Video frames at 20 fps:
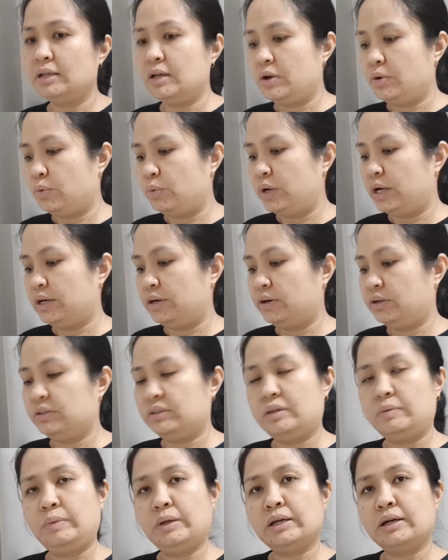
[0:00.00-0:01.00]
were not
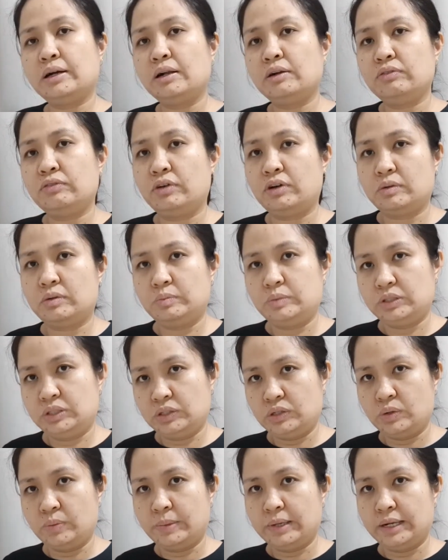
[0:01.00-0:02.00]
typical for
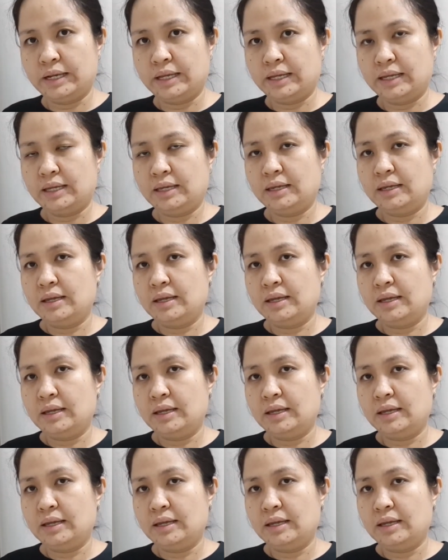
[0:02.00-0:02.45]
bisidomyelitis